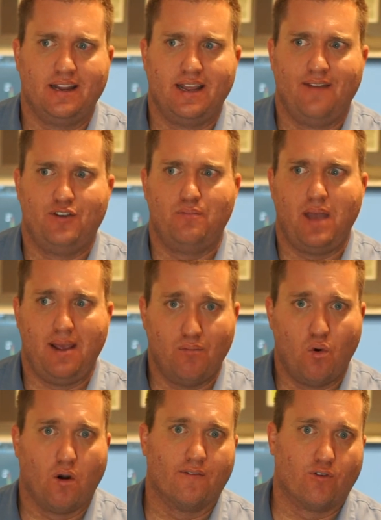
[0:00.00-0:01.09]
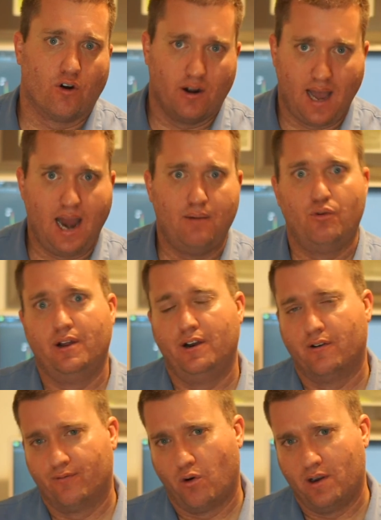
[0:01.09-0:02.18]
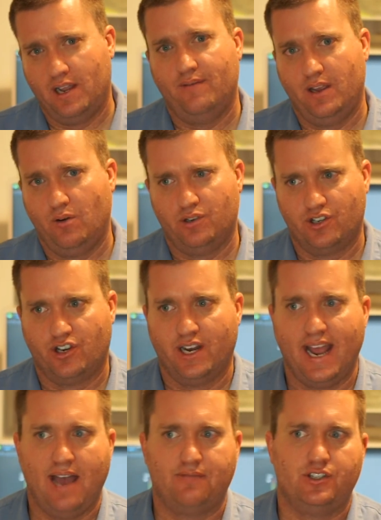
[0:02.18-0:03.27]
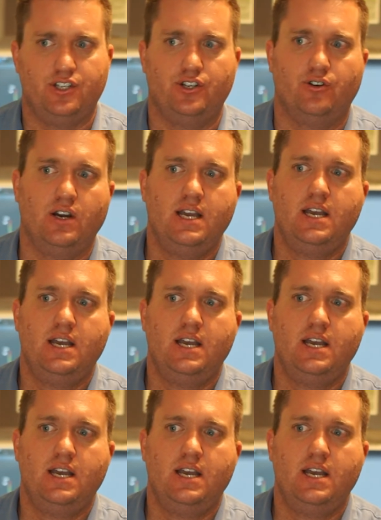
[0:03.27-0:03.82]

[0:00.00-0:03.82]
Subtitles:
if you pay more for a hybrid or for an EV, which you're going to have to do.